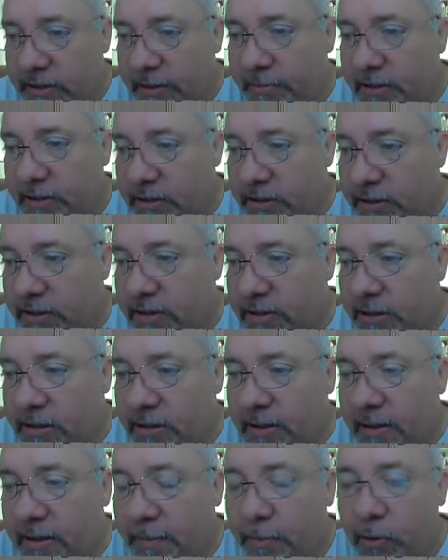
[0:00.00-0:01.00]
images
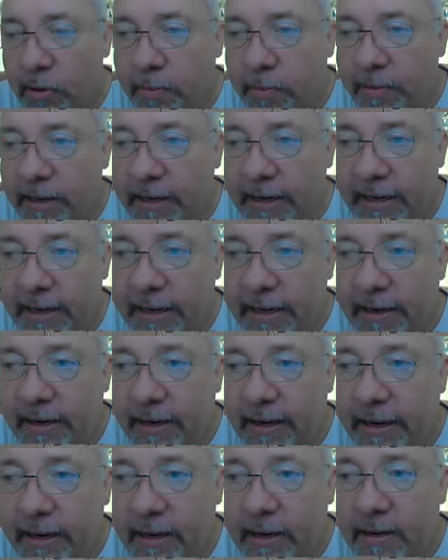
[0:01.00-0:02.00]
and put them in
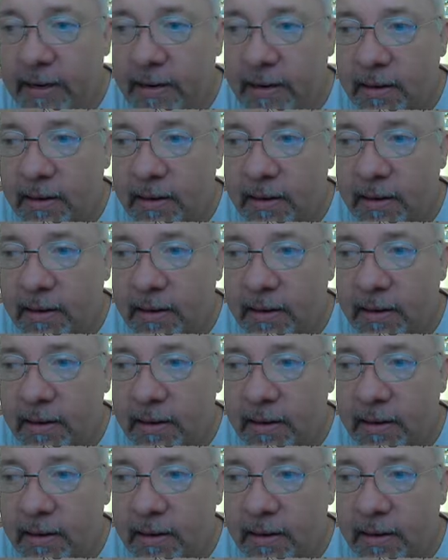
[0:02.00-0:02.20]
any